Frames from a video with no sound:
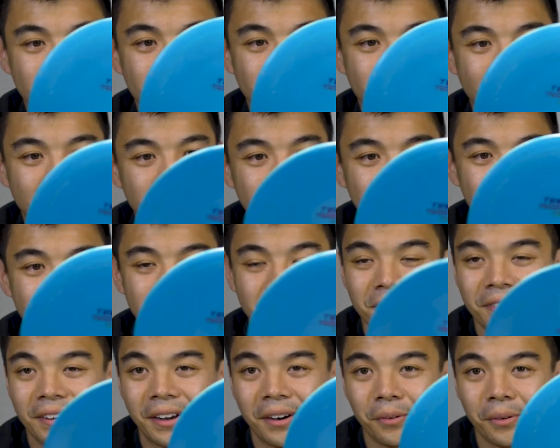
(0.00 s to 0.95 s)
favorite
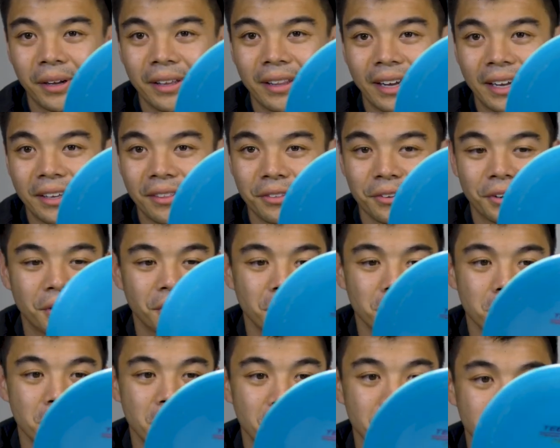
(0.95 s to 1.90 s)
fairway that I throw the
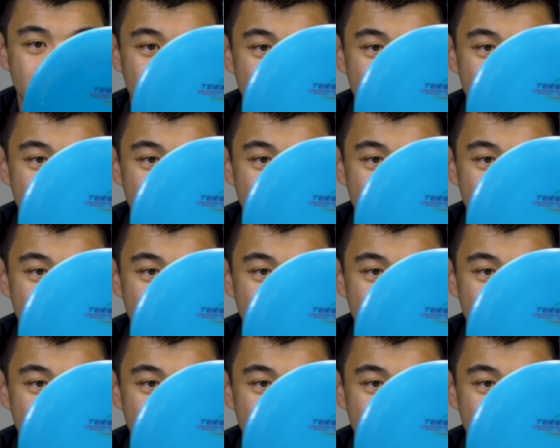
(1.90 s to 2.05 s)
most